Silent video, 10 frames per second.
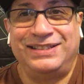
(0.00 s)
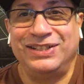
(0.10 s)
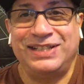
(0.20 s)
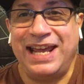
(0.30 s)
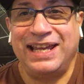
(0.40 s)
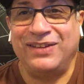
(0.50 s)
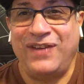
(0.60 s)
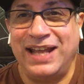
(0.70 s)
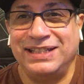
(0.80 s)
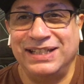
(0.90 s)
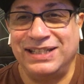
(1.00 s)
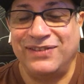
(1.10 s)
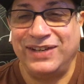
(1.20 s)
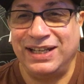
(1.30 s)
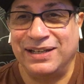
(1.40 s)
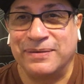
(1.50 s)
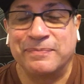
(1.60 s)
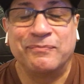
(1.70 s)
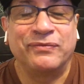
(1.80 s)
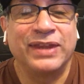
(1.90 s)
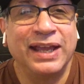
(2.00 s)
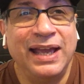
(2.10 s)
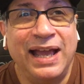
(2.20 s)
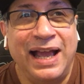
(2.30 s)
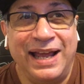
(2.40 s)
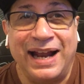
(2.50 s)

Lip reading: to take advantage of it. And